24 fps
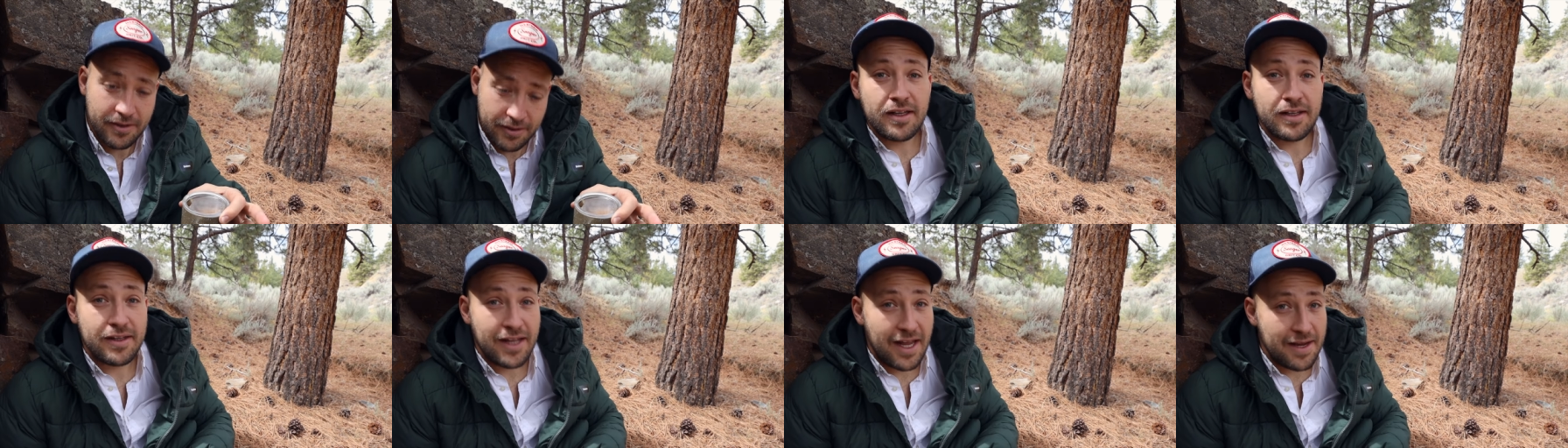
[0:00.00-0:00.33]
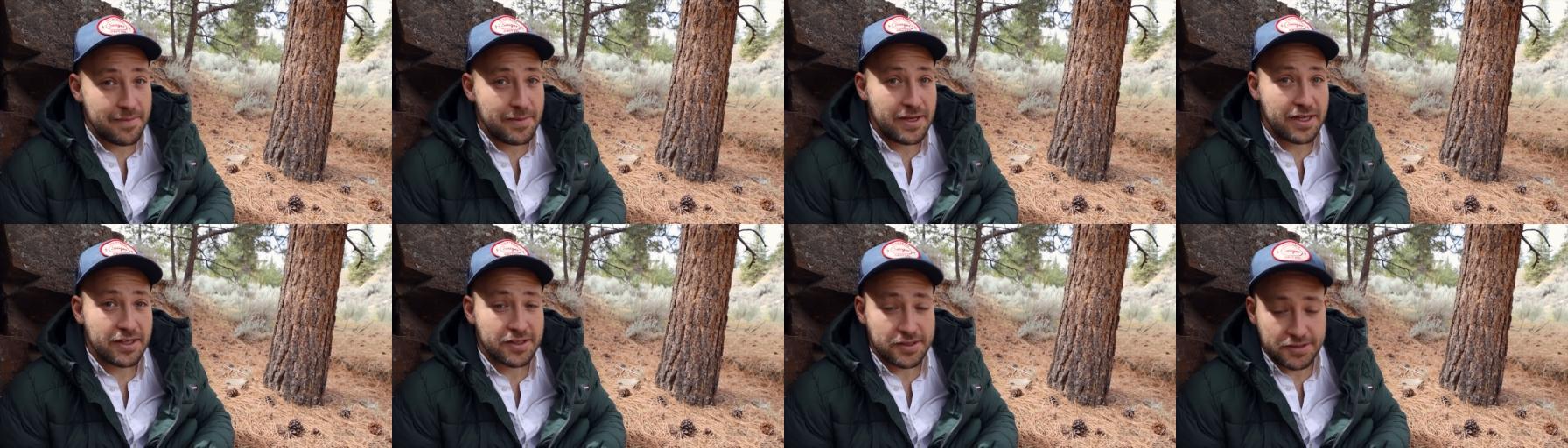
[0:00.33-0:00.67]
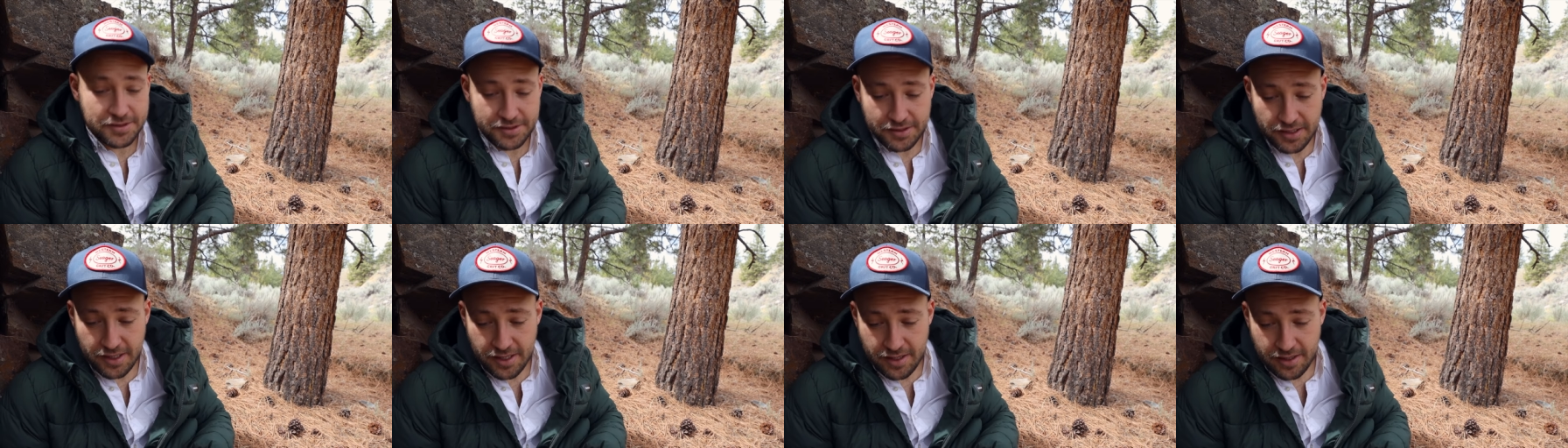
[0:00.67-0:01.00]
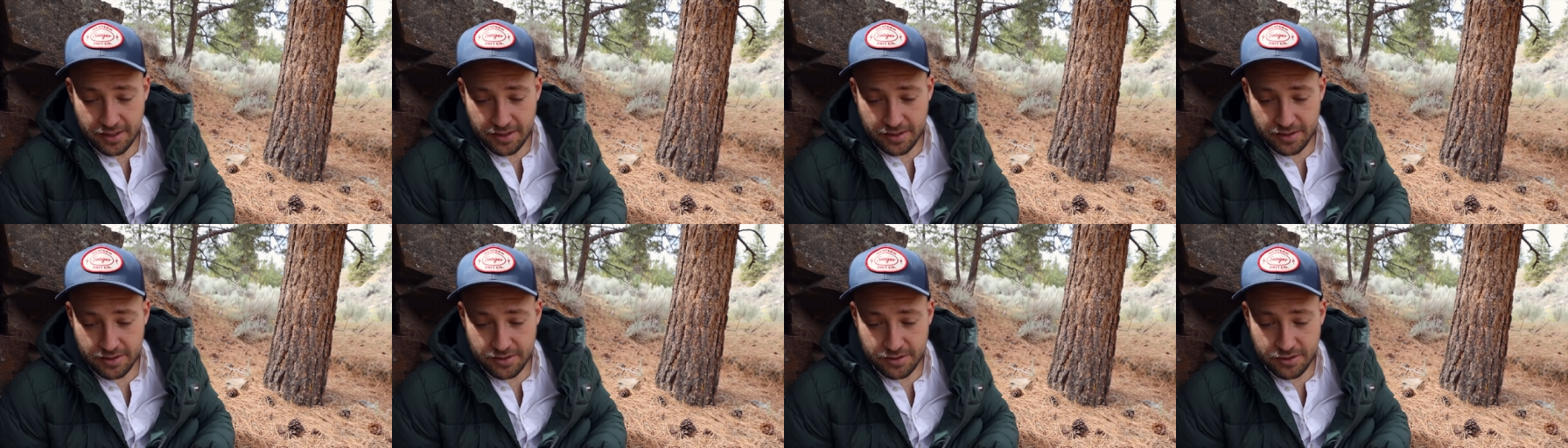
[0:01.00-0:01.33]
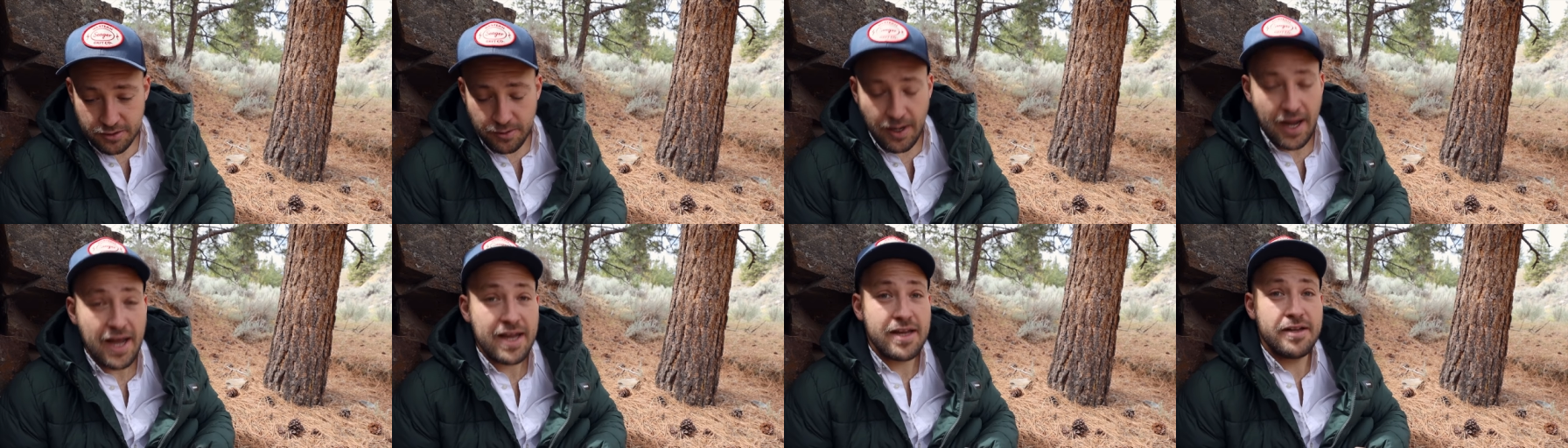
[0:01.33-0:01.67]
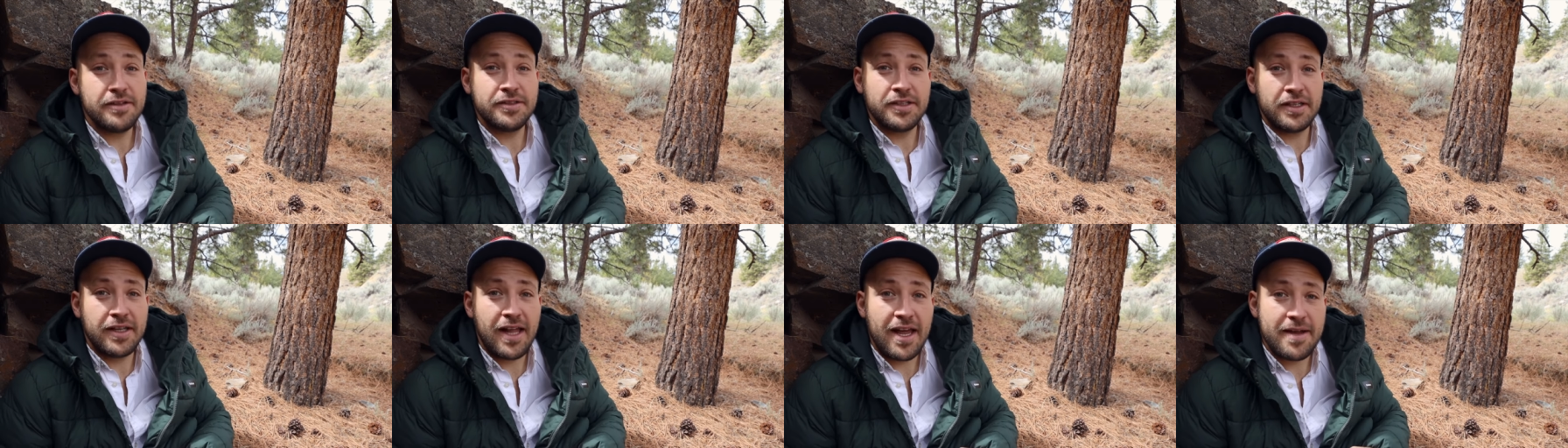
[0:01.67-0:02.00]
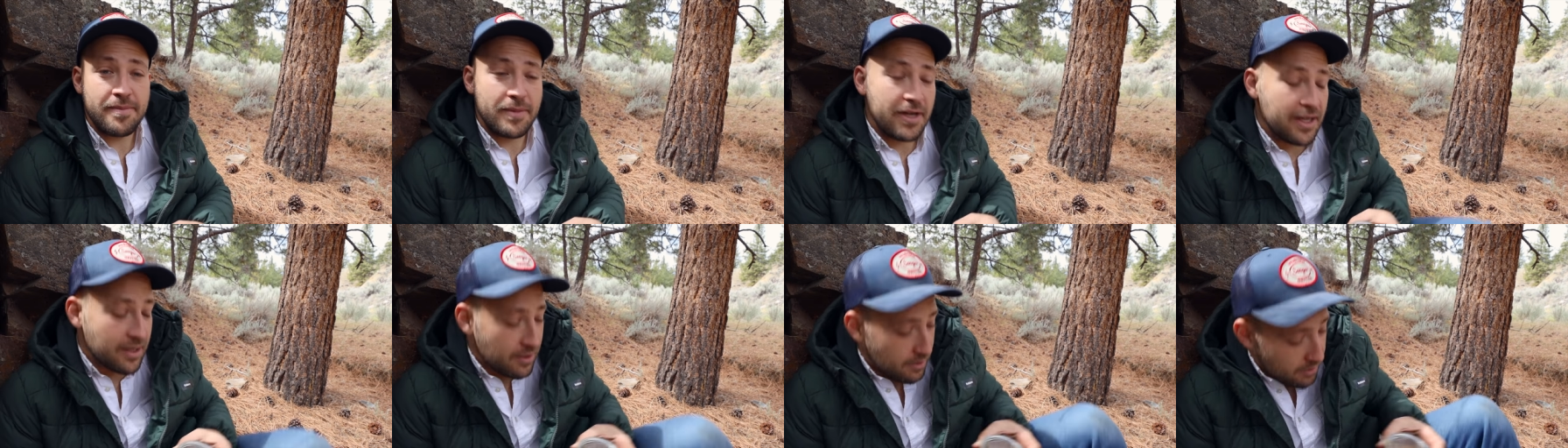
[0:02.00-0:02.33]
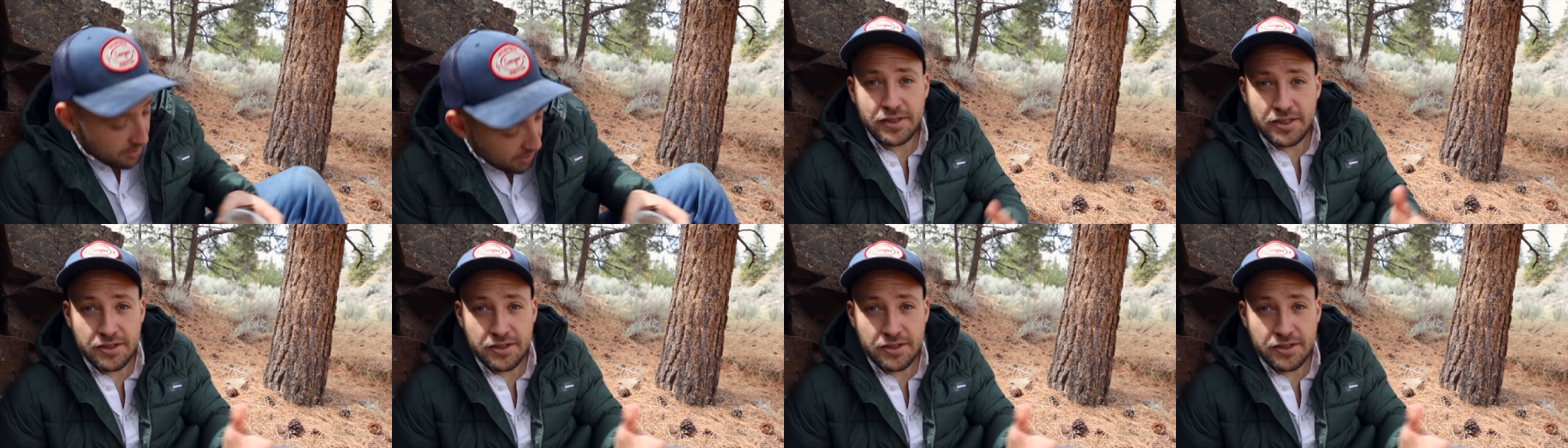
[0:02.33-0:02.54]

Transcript: Light meters. Do I use a light meter?